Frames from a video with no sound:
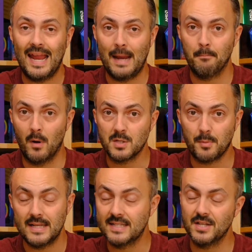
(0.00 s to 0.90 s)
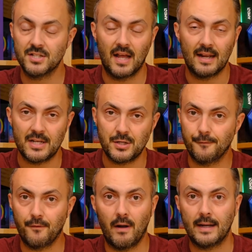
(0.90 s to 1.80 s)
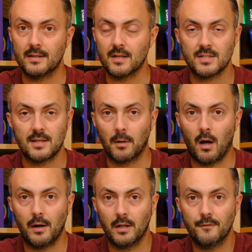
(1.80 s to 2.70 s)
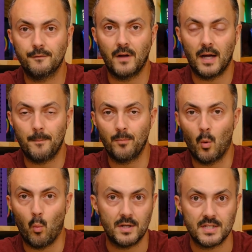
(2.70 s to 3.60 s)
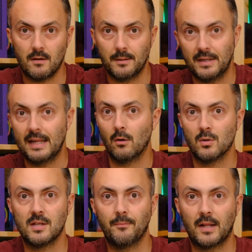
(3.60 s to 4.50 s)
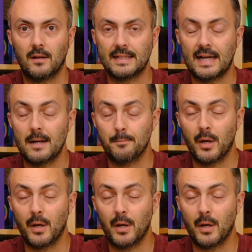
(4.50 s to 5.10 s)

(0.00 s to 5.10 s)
in most places unless you find some kind of um, one-time deal or something like that.